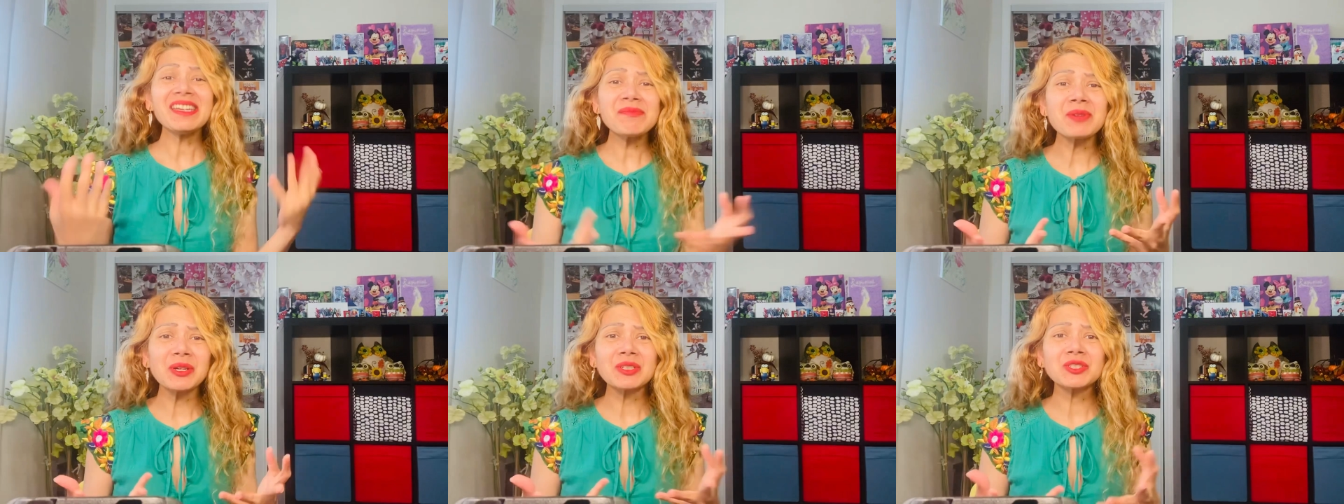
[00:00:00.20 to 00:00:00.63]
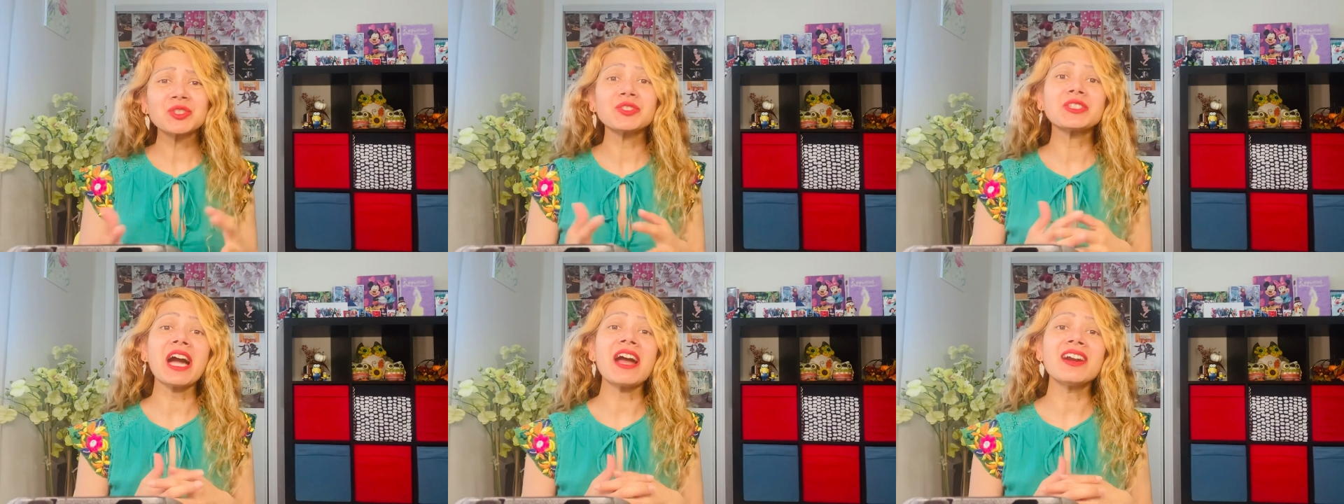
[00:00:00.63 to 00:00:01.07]
Cameron,
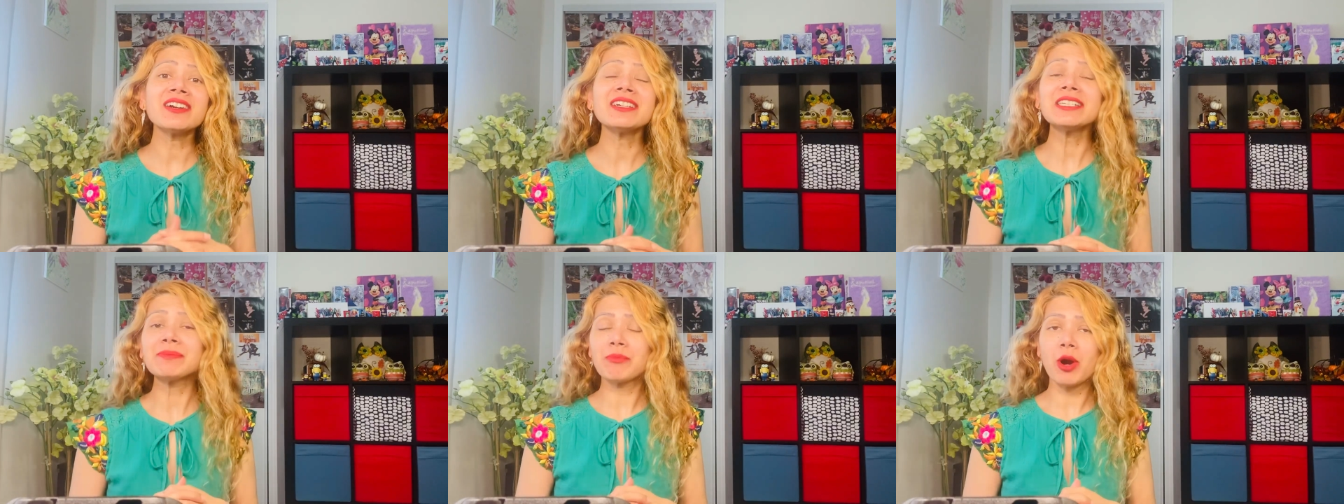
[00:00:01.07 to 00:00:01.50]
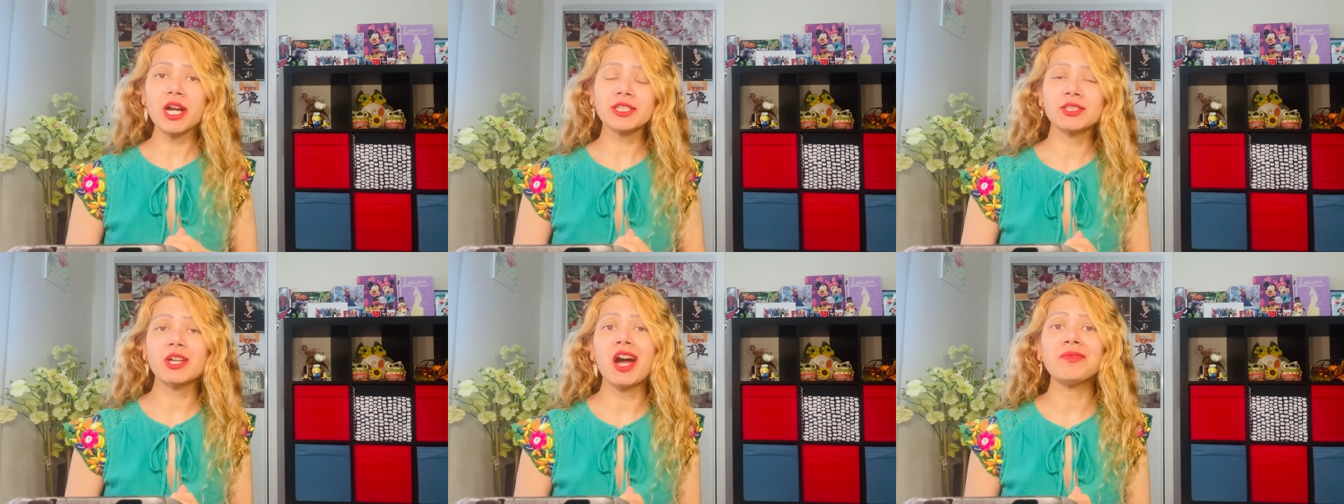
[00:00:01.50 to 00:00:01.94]
so the early
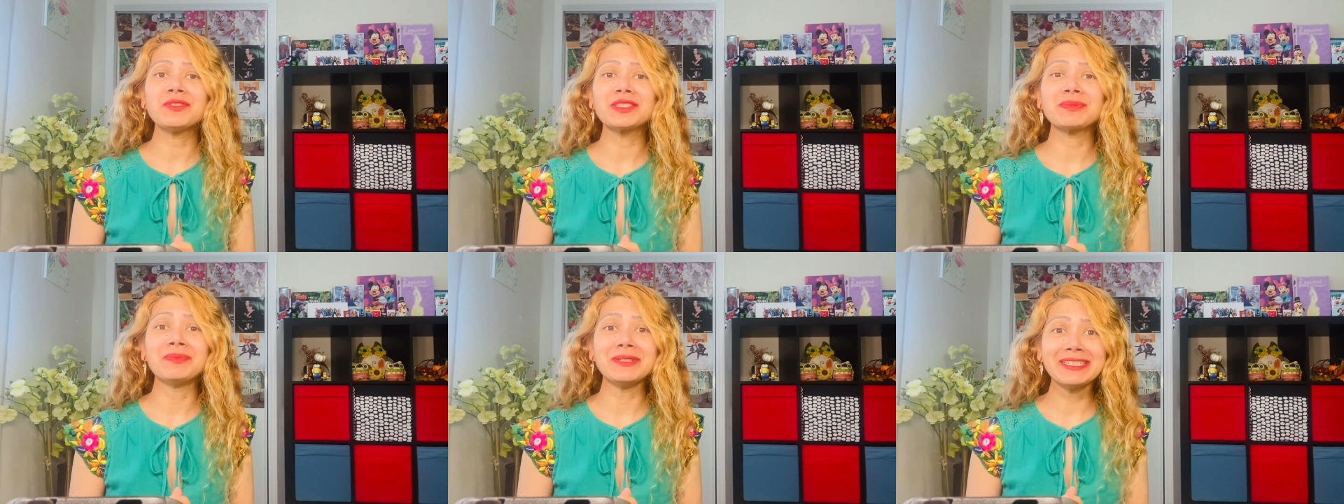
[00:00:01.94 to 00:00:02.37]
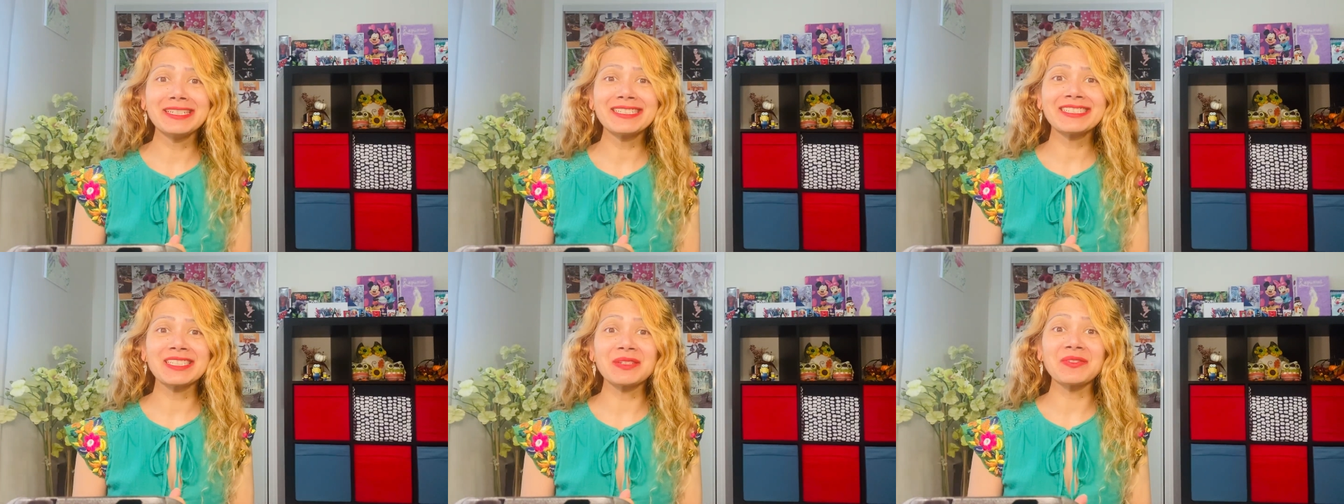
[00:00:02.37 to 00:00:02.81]
box office
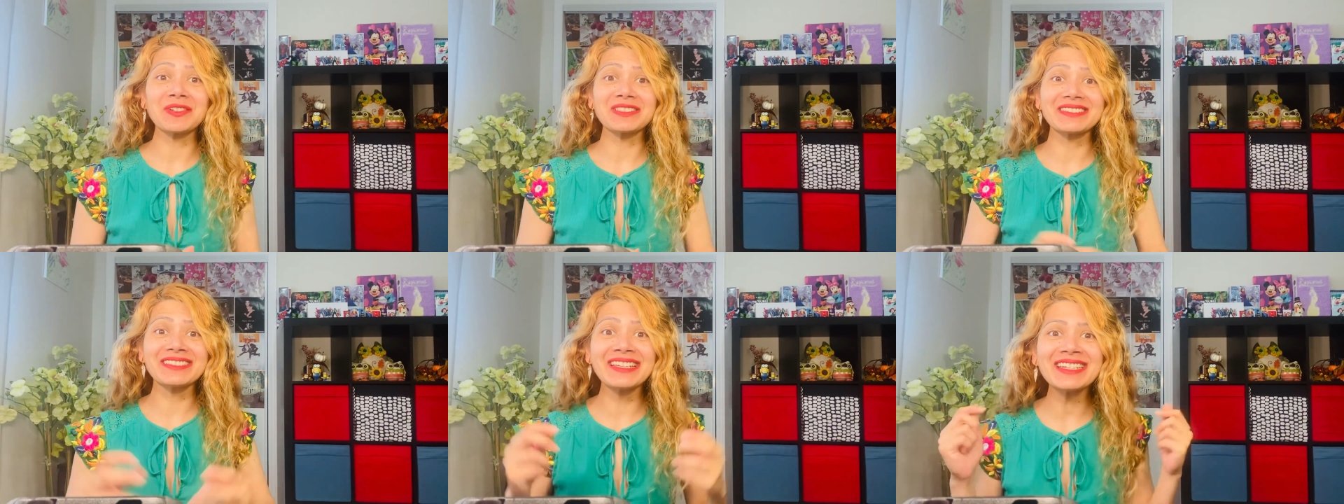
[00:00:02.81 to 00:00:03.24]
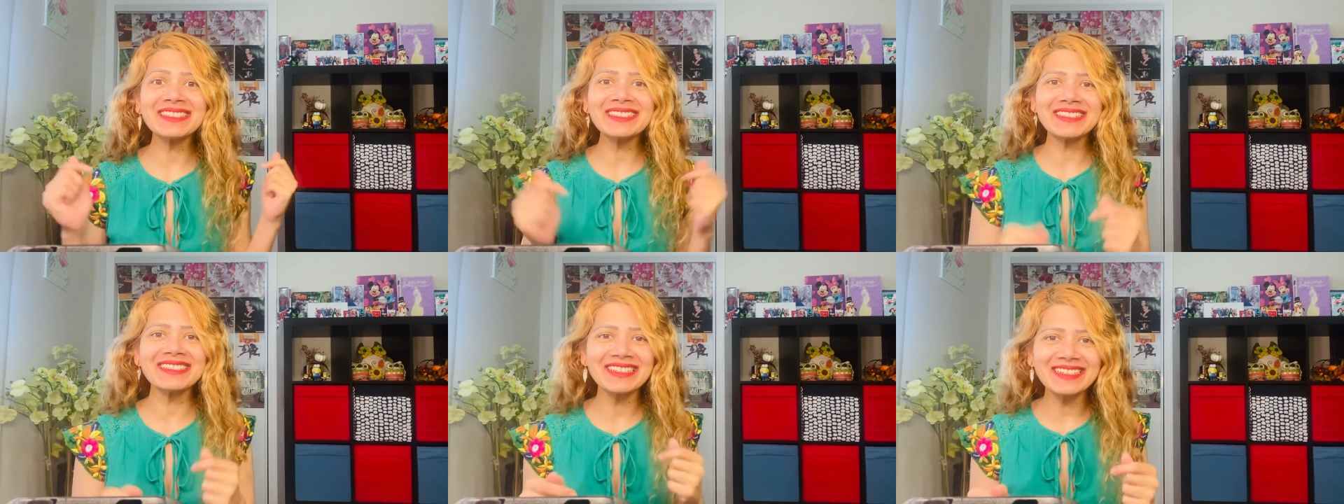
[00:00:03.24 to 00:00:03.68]
prediction for
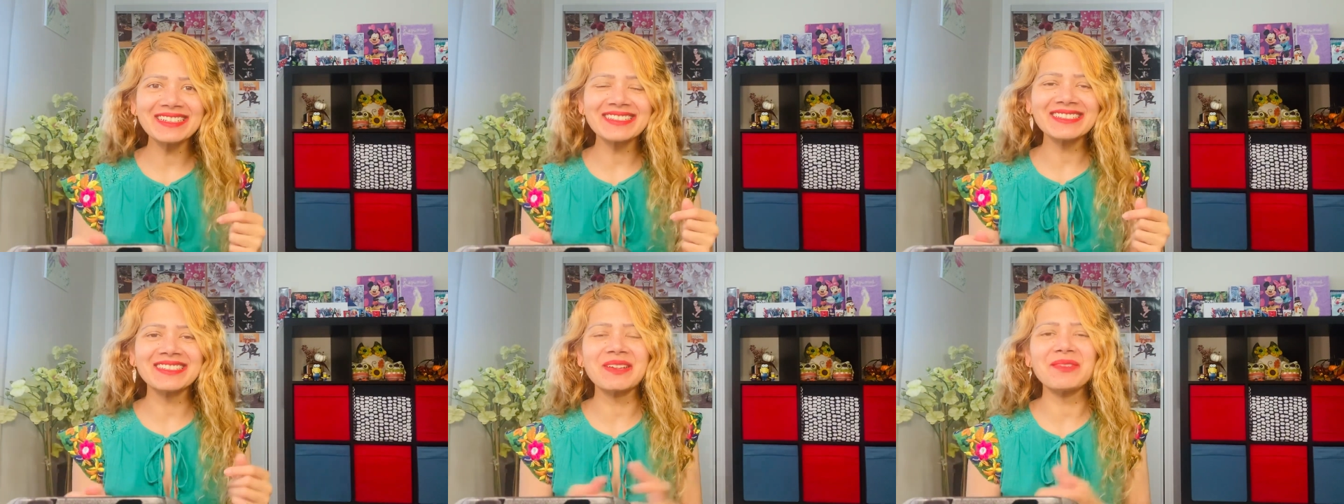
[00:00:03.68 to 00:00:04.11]
this year's